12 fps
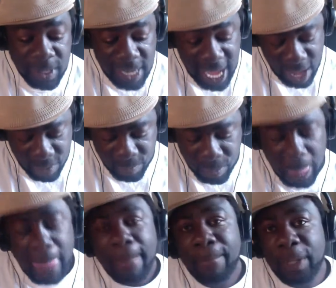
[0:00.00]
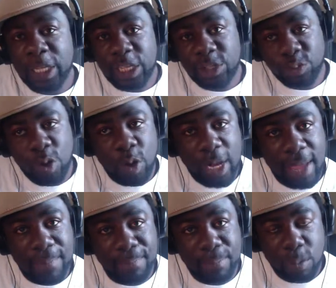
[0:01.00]
Now, police roll
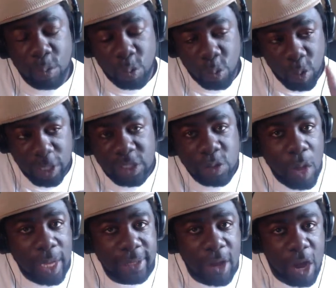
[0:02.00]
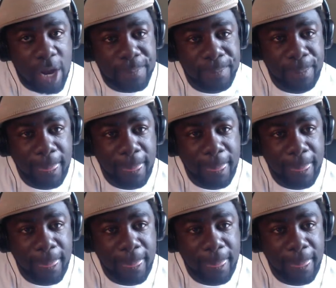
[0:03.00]
up, one squad car.